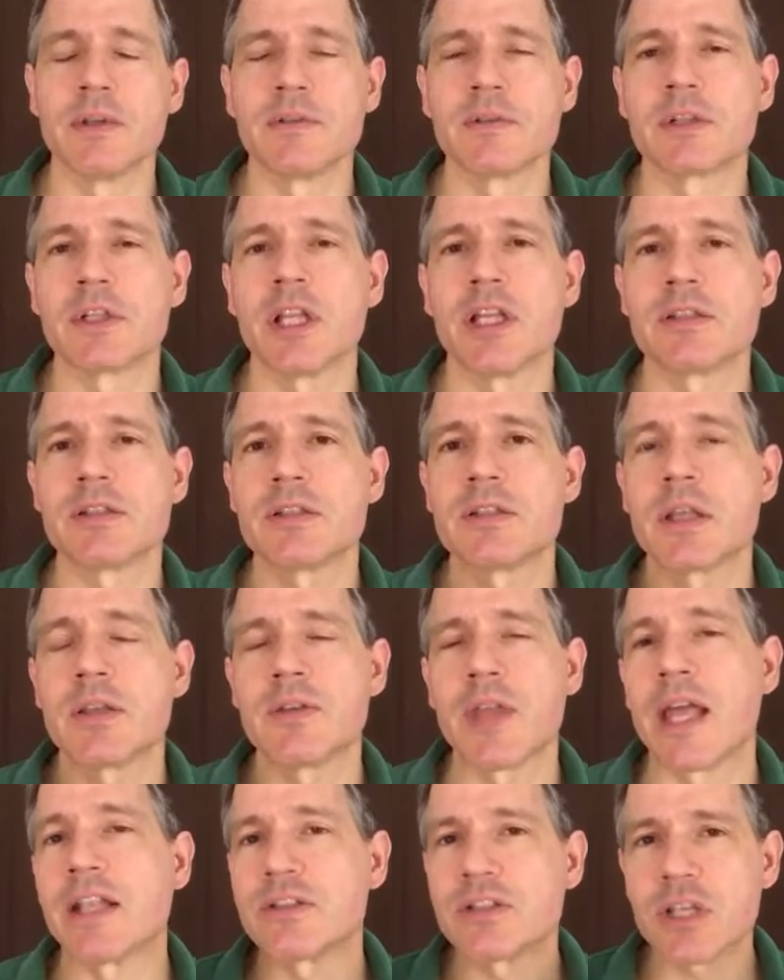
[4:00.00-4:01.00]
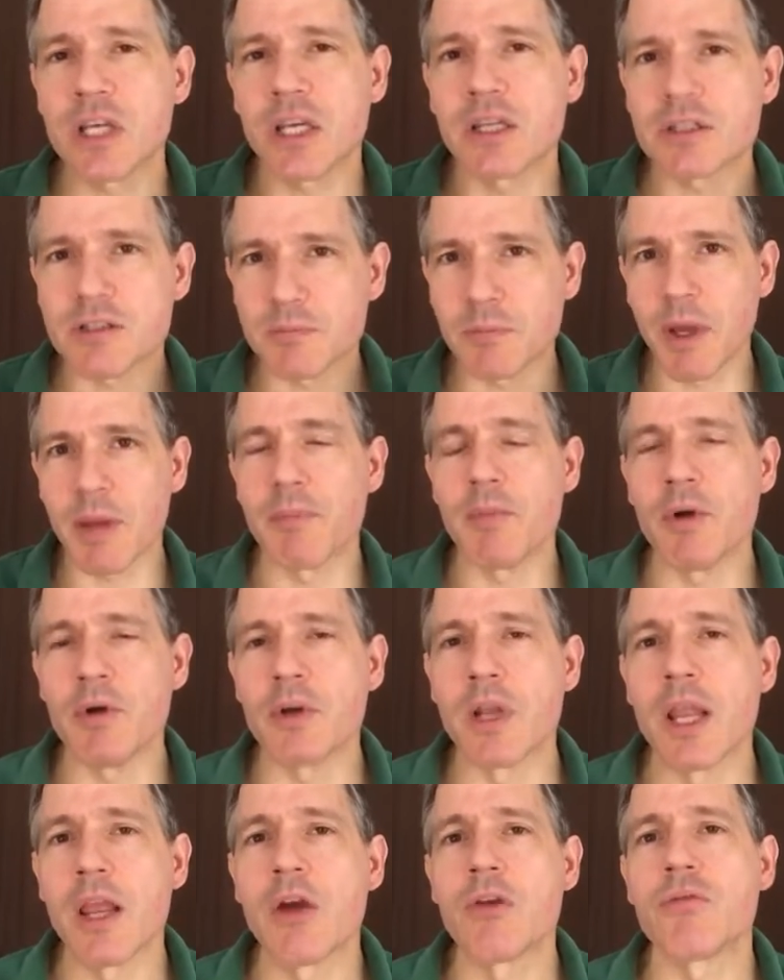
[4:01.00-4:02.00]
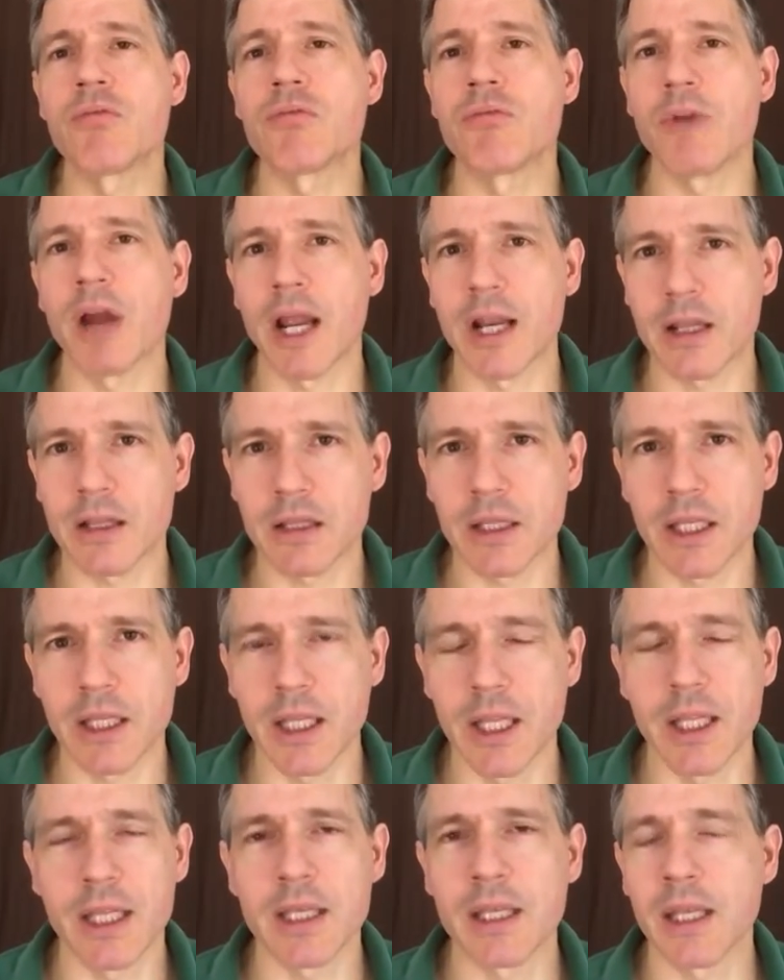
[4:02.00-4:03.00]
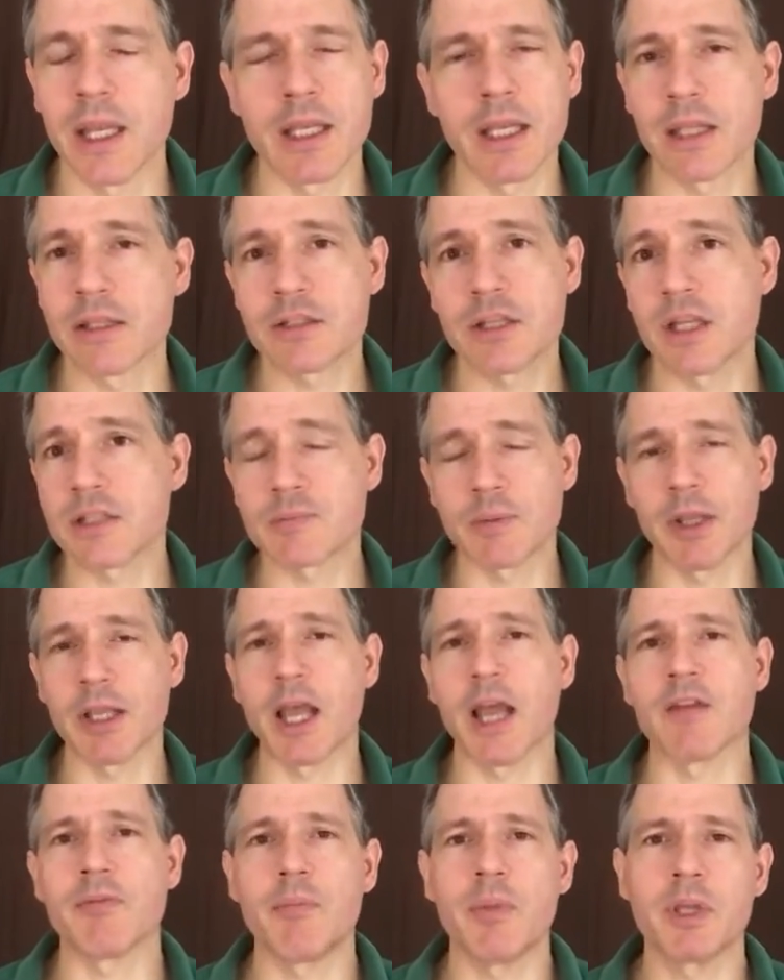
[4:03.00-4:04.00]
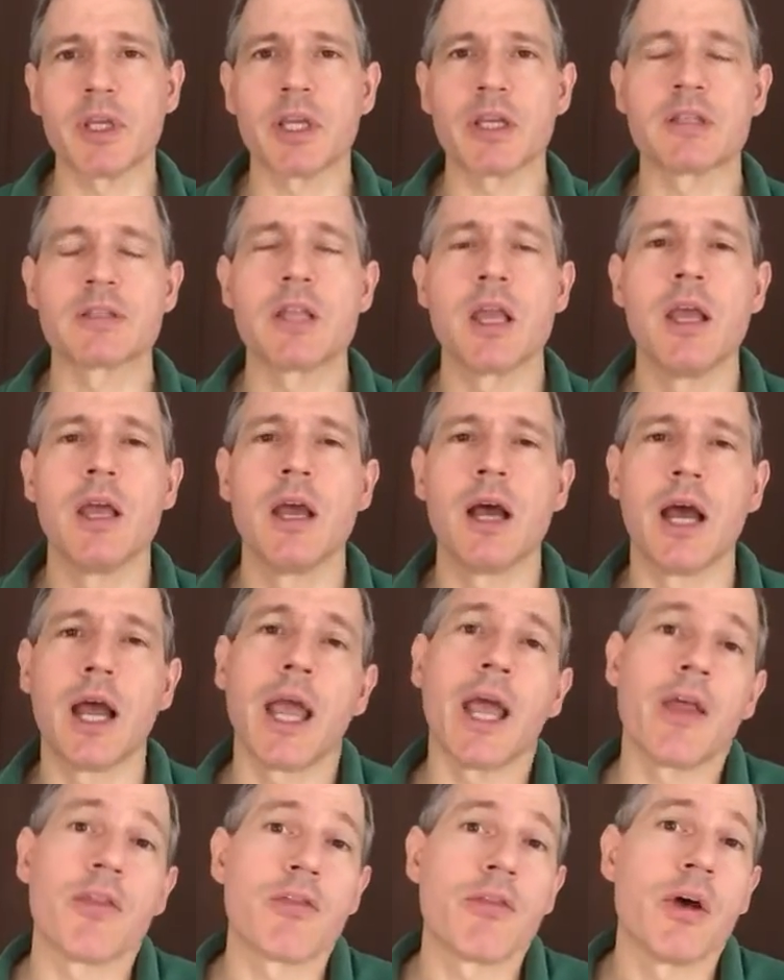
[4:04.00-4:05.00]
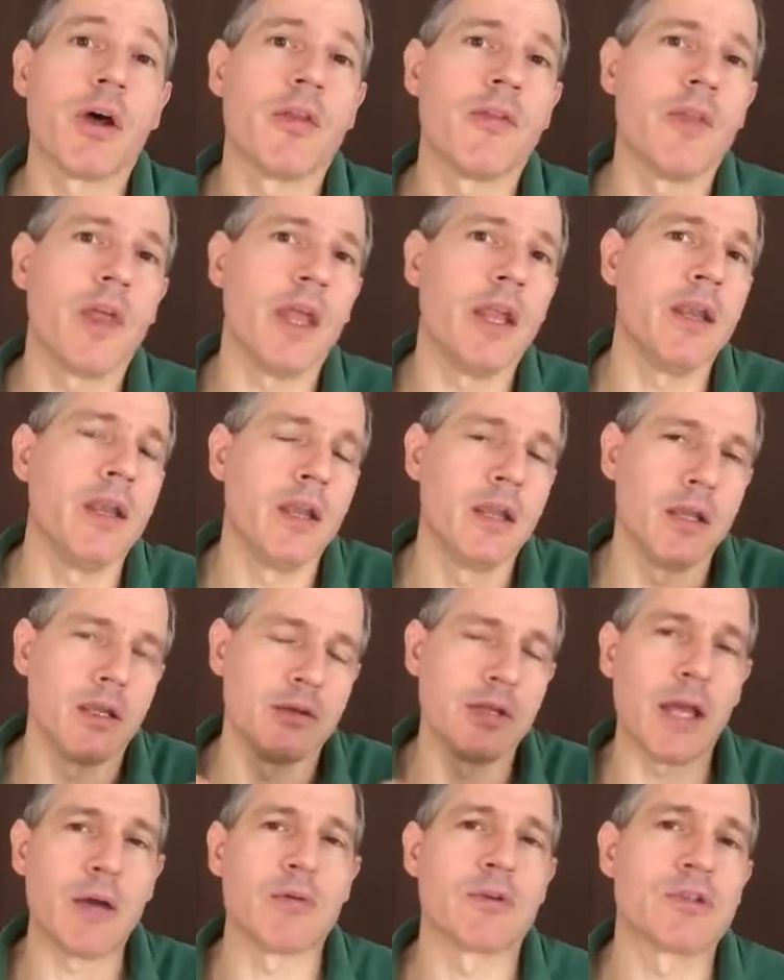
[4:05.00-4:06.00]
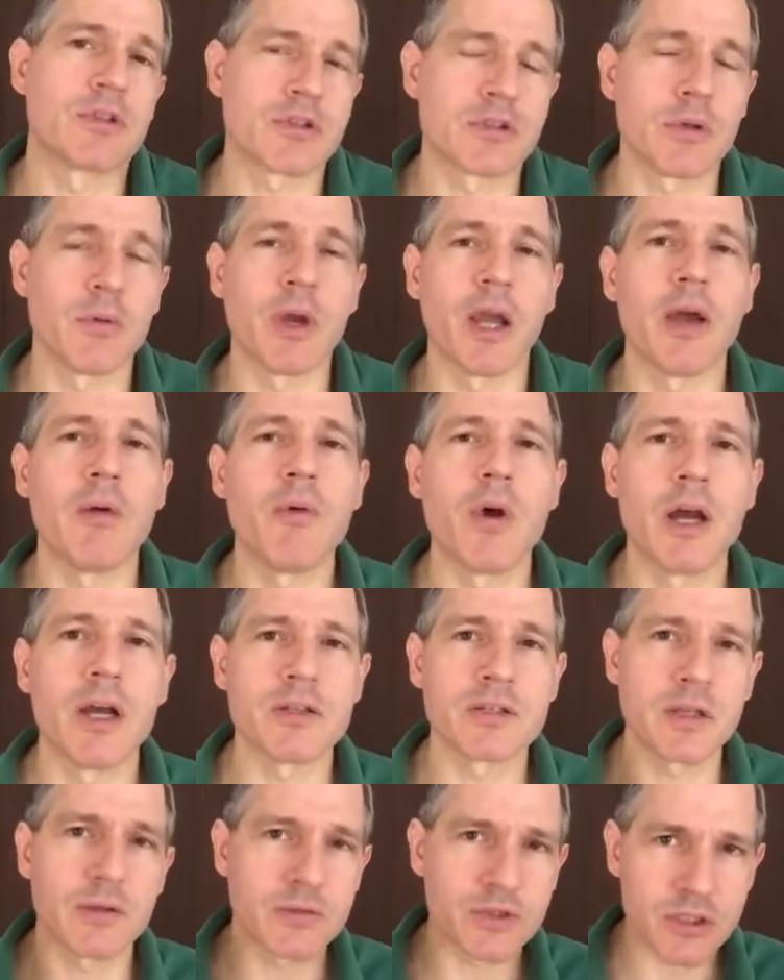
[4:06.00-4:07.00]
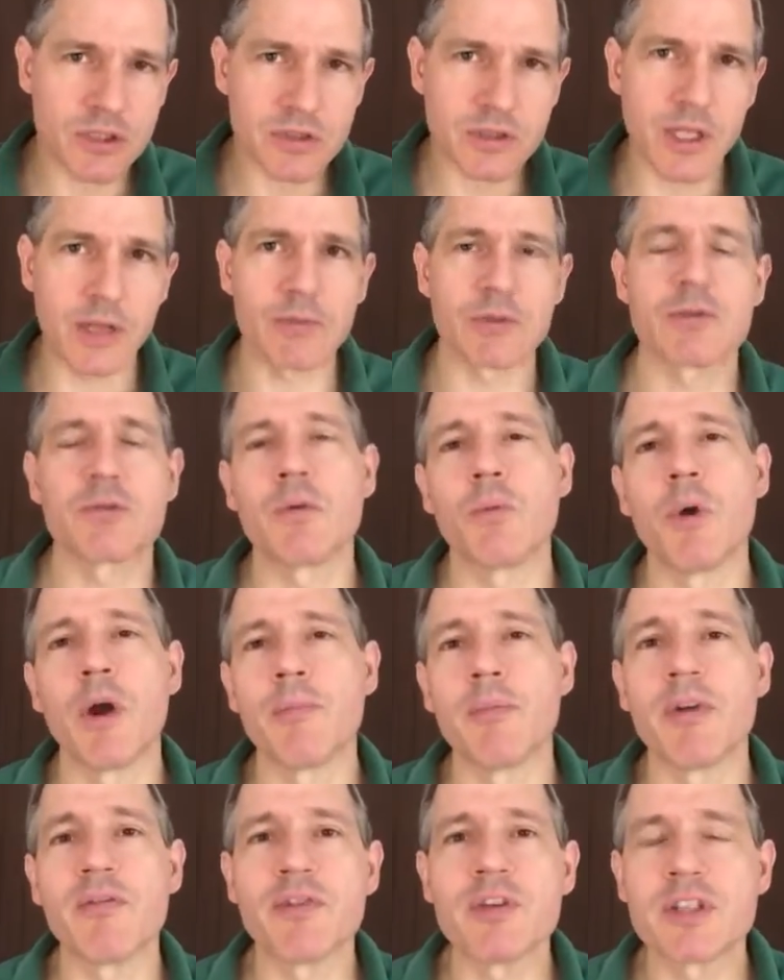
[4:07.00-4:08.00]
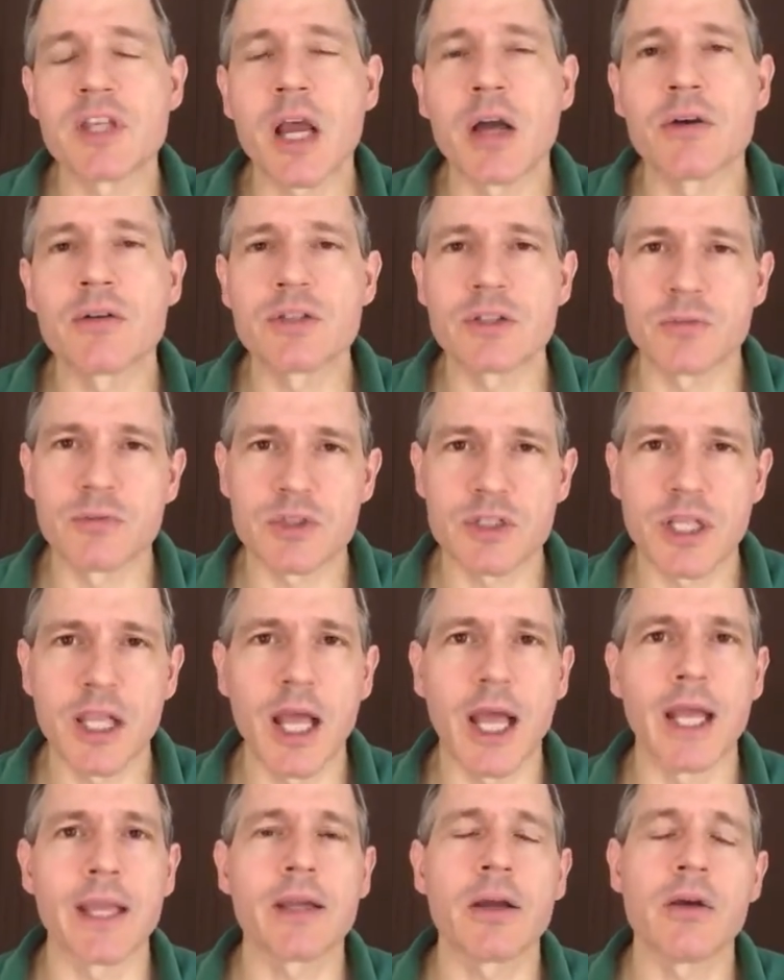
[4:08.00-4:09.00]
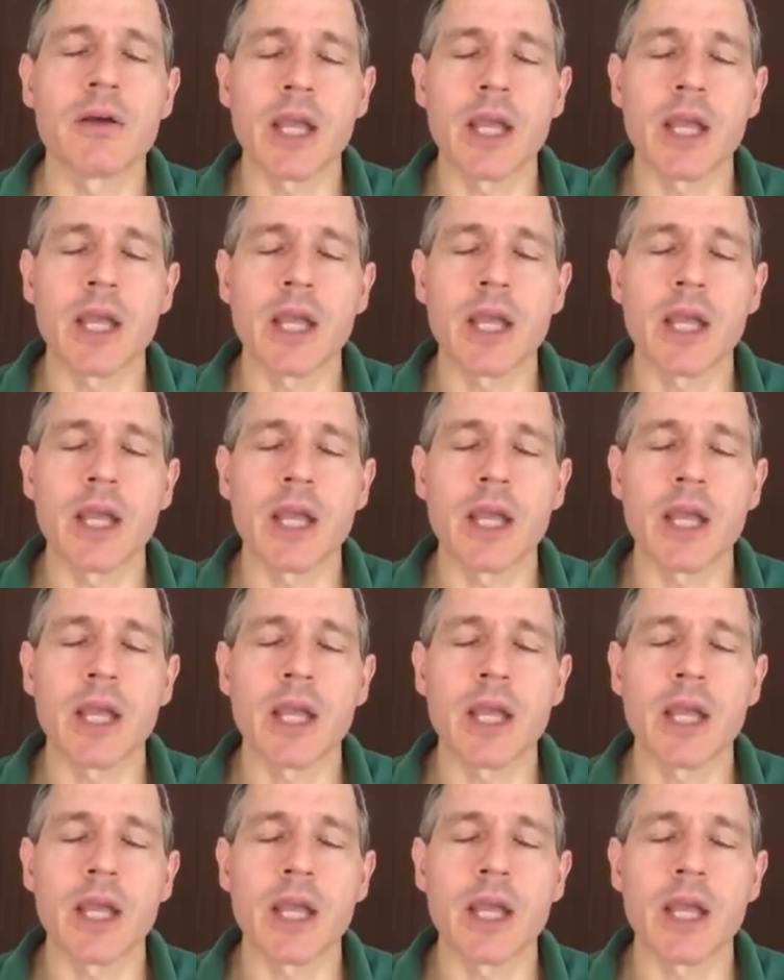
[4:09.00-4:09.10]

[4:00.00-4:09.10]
liver cleanses, that changed my mood radically, and and that changed my life because I had thought that that was just the way I was. I was just, that was what my physiology was like.